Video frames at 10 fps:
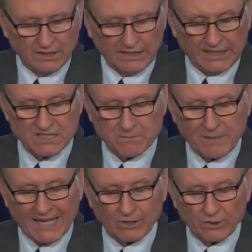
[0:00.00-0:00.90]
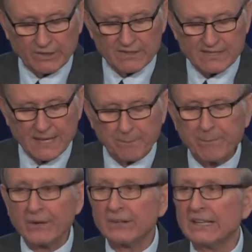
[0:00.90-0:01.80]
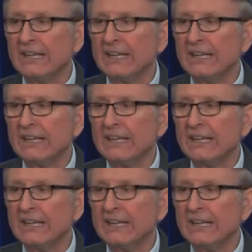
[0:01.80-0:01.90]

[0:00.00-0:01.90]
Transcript: Its motto is semper